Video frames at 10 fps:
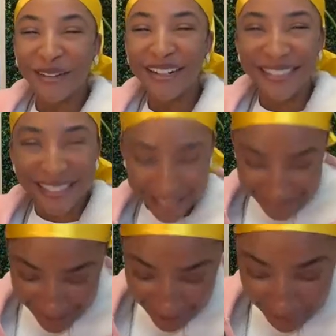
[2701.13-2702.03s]

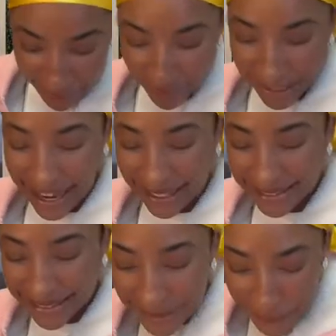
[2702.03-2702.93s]
questions, having a
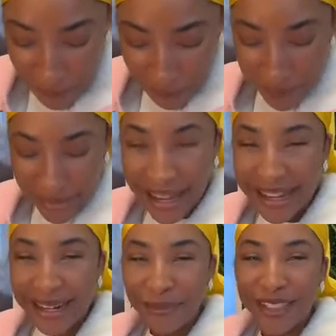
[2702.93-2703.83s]
blast. I
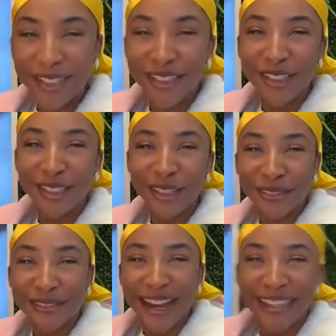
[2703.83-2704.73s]
think be
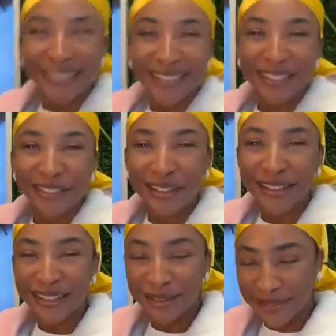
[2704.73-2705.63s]
stressed and
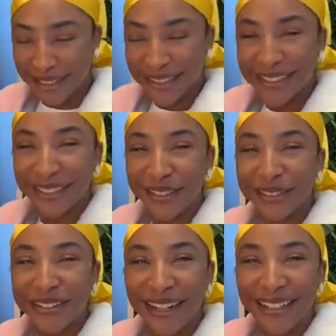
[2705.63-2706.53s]
struggling over there.
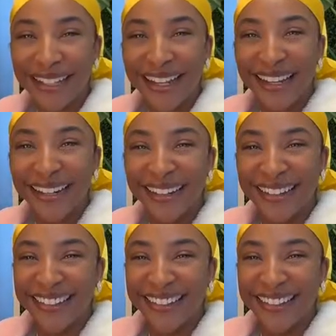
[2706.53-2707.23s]
Struggling.